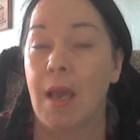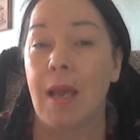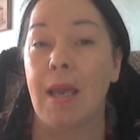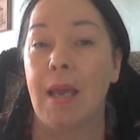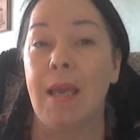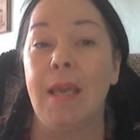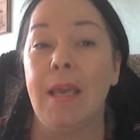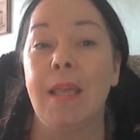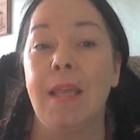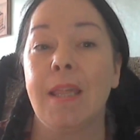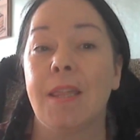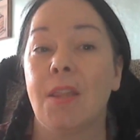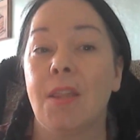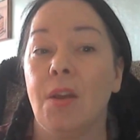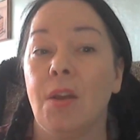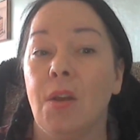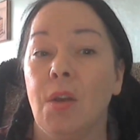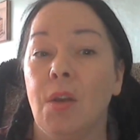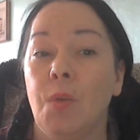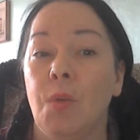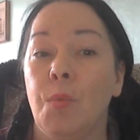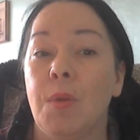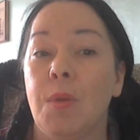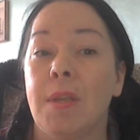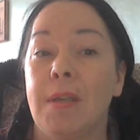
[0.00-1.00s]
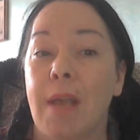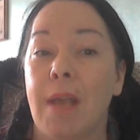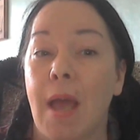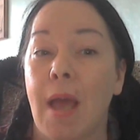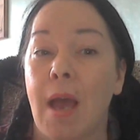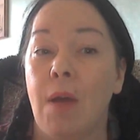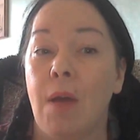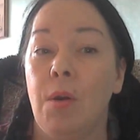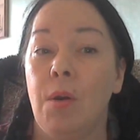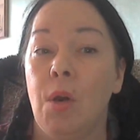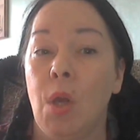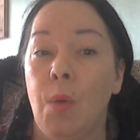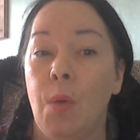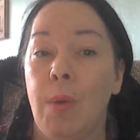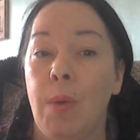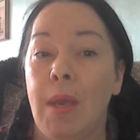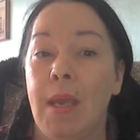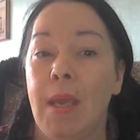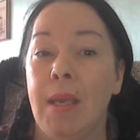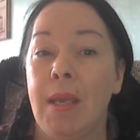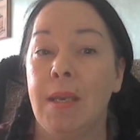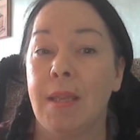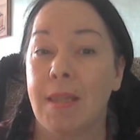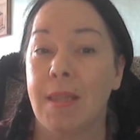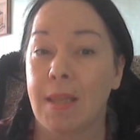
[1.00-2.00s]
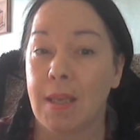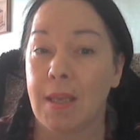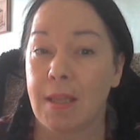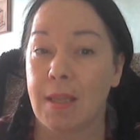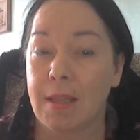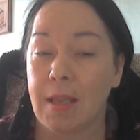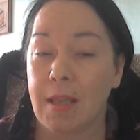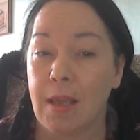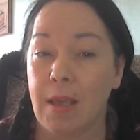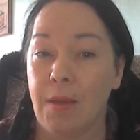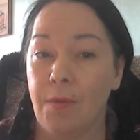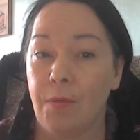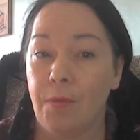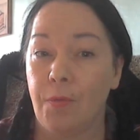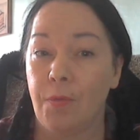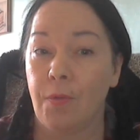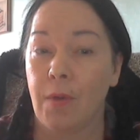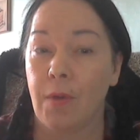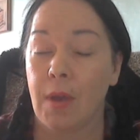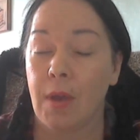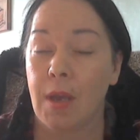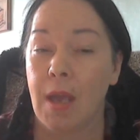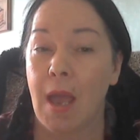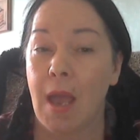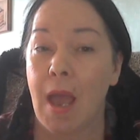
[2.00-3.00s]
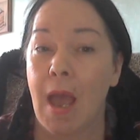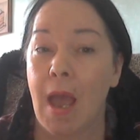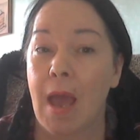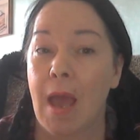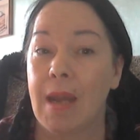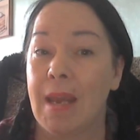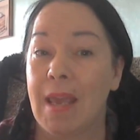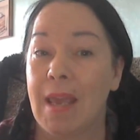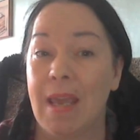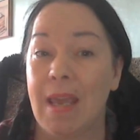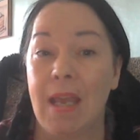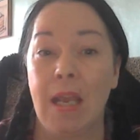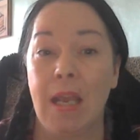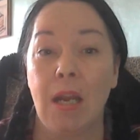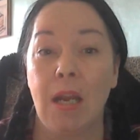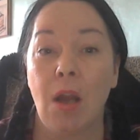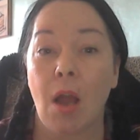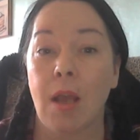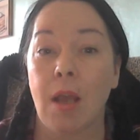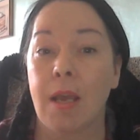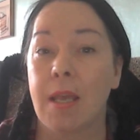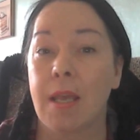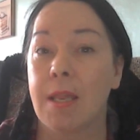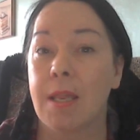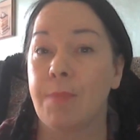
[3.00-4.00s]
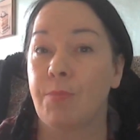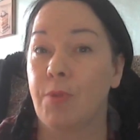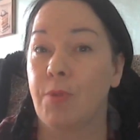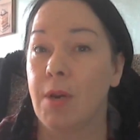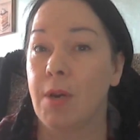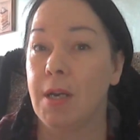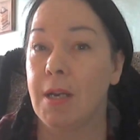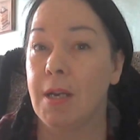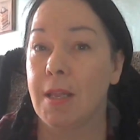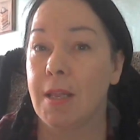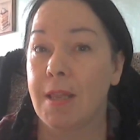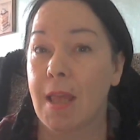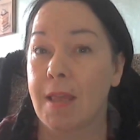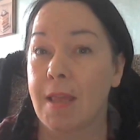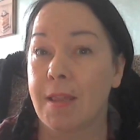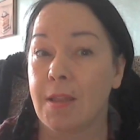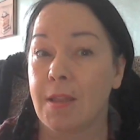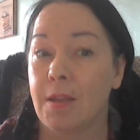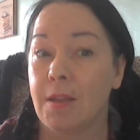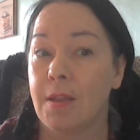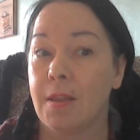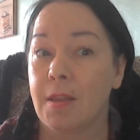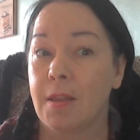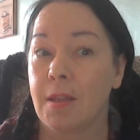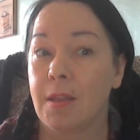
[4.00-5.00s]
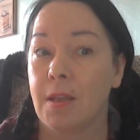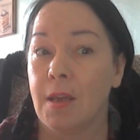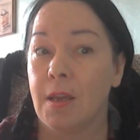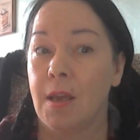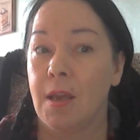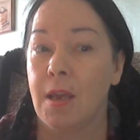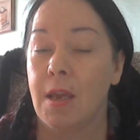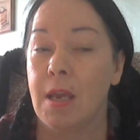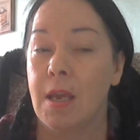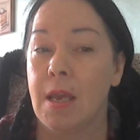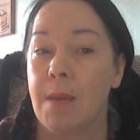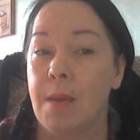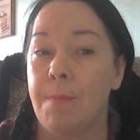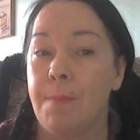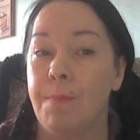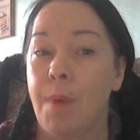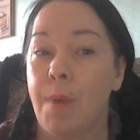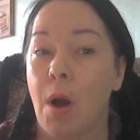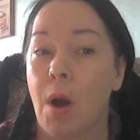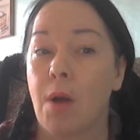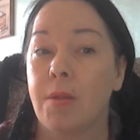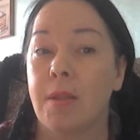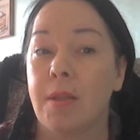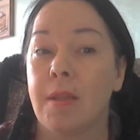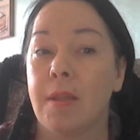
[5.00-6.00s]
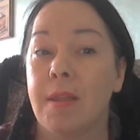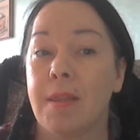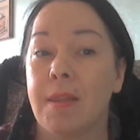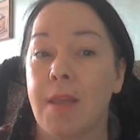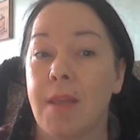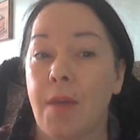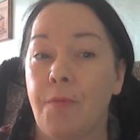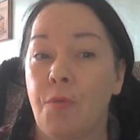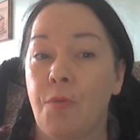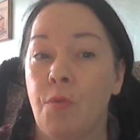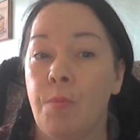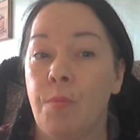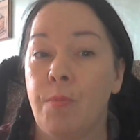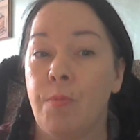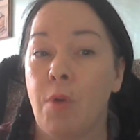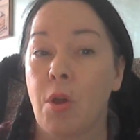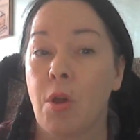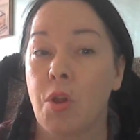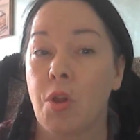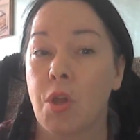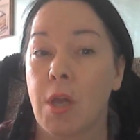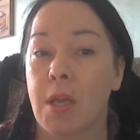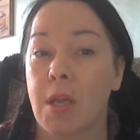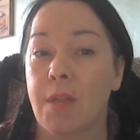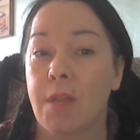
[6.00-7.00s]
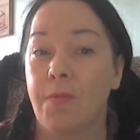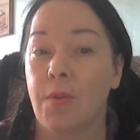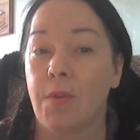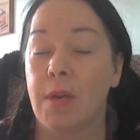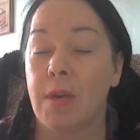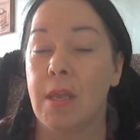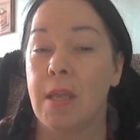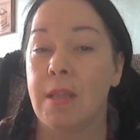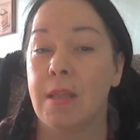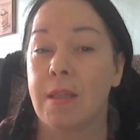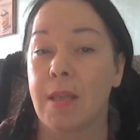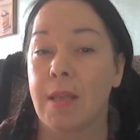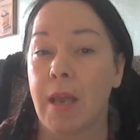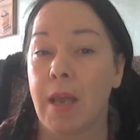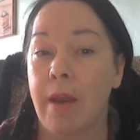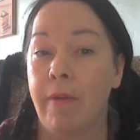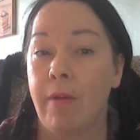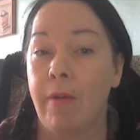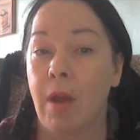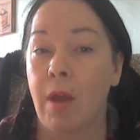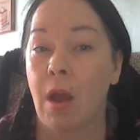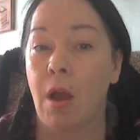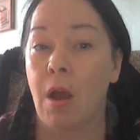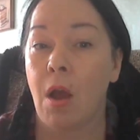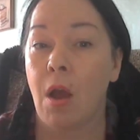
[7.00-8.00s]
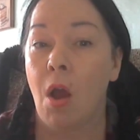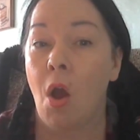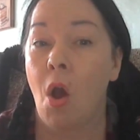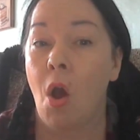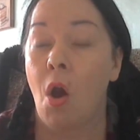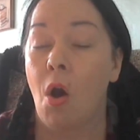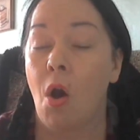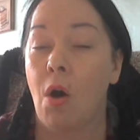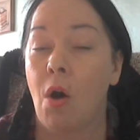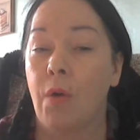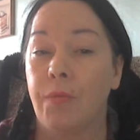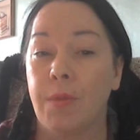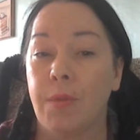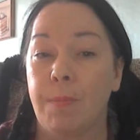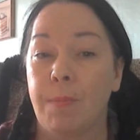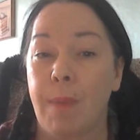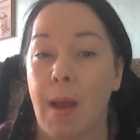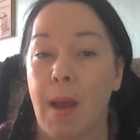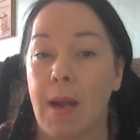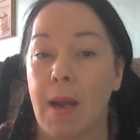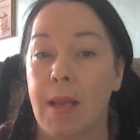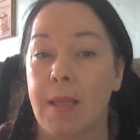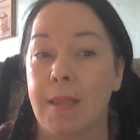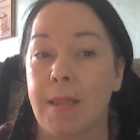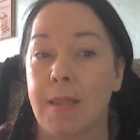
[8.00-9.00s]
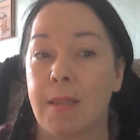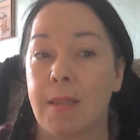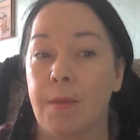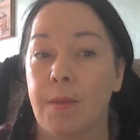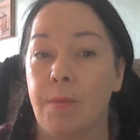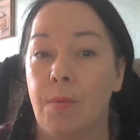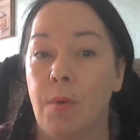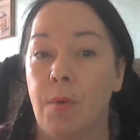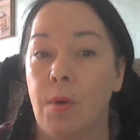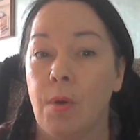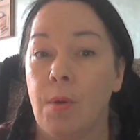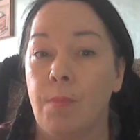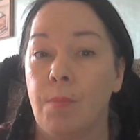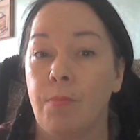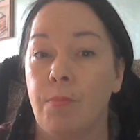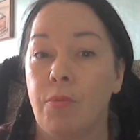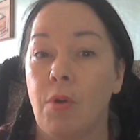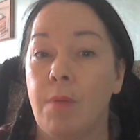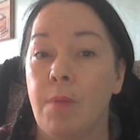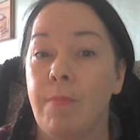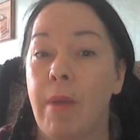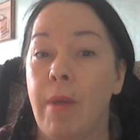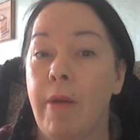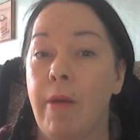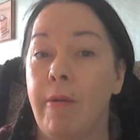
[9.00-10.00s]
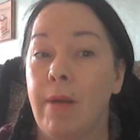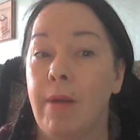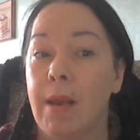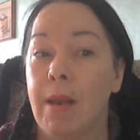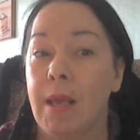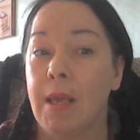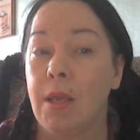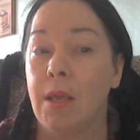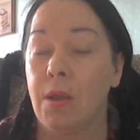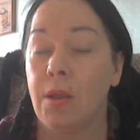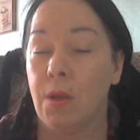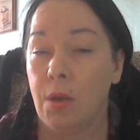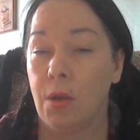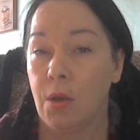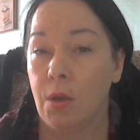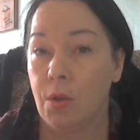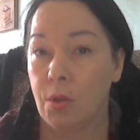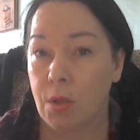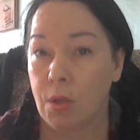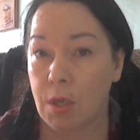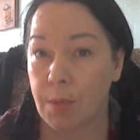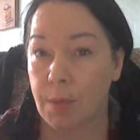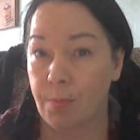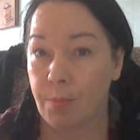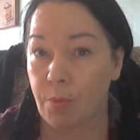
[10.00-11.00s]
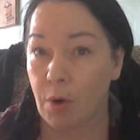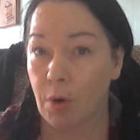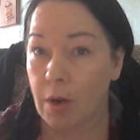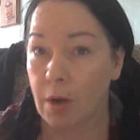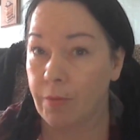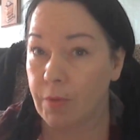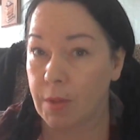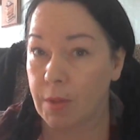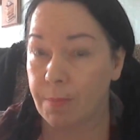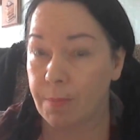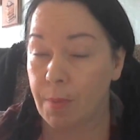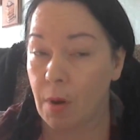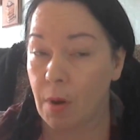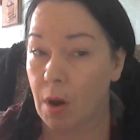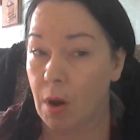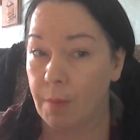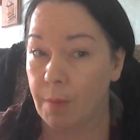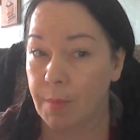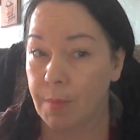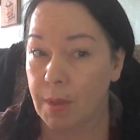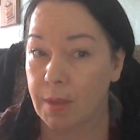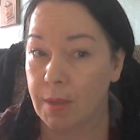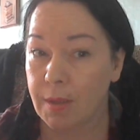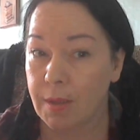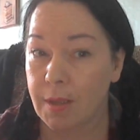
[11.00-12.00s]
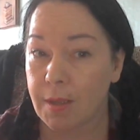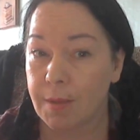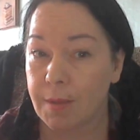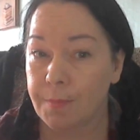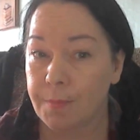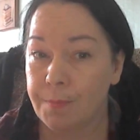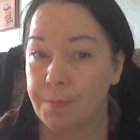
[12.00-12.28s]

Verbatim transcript: His son was now Louis the sixteenth, and he, like his predecessors, embarked on several projects for the interior of the palace, primarily to the private apartments.